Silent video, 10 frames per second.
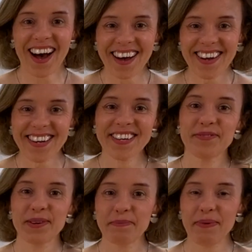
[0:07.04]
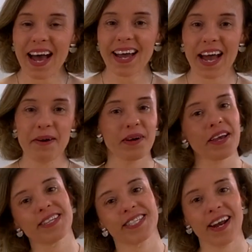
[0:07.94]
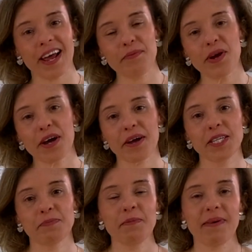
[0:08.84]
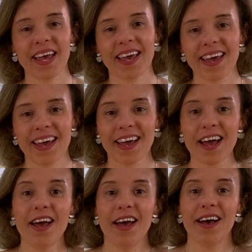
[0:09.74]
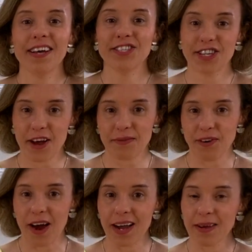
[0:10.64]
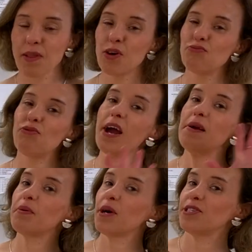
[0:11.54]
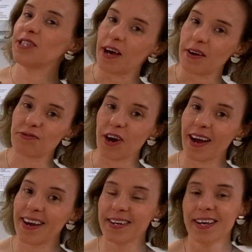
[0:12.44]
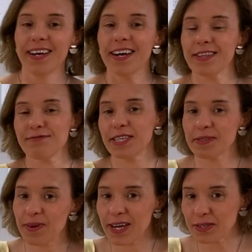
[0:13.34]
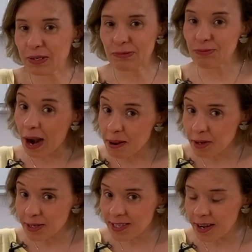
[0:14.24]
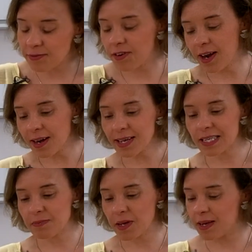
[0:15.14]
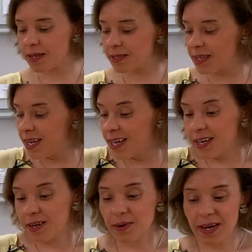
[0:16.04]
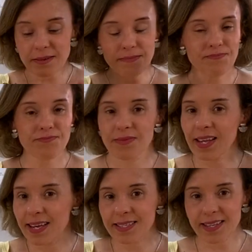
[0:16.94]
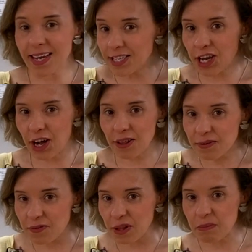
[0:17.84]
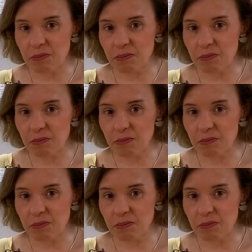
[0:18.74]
Hi, we're back and today we are going to be making stir fry, rainbow stir fry. And the reason why it's called rainbow stir fry is because, well, nice and colourful and